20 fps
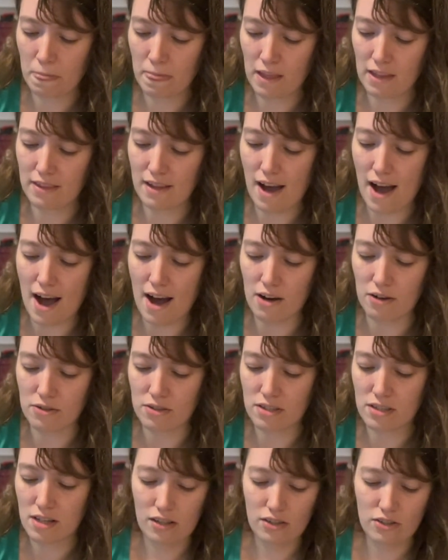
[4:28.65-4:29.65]
and the
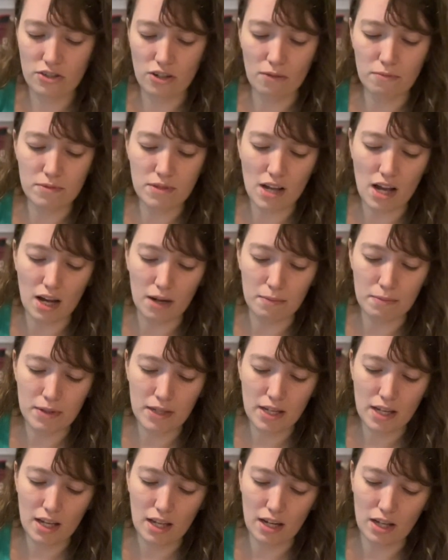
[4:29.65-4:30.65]
house jumped up
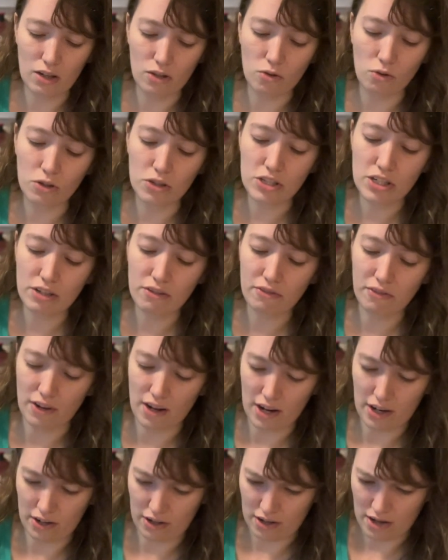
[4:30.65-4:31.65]
in a gorging
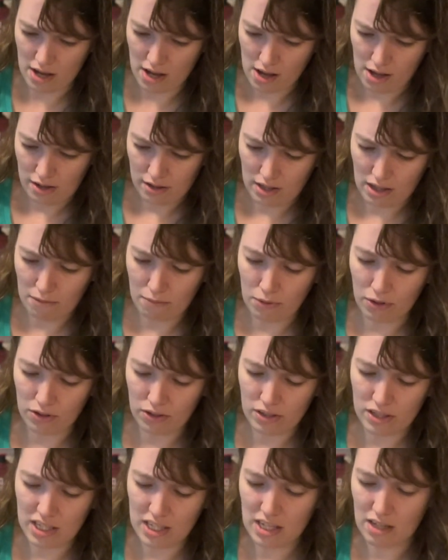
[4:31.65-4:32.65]
fire that
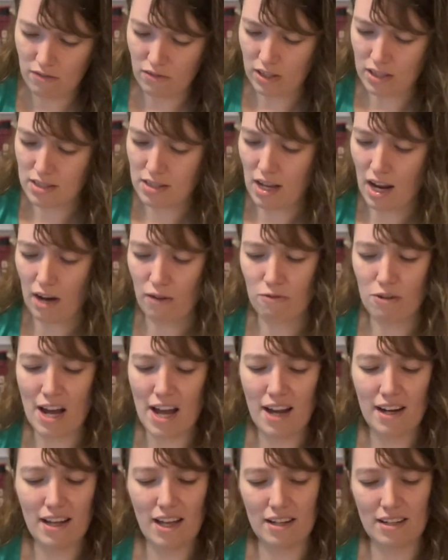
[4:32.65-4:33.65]
burned the evening sky
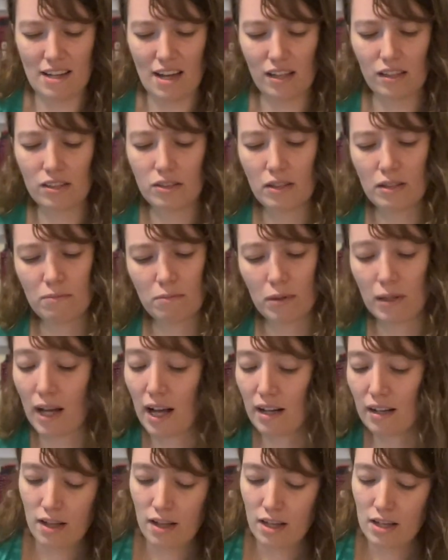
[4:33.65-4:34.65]
red and yellow and black.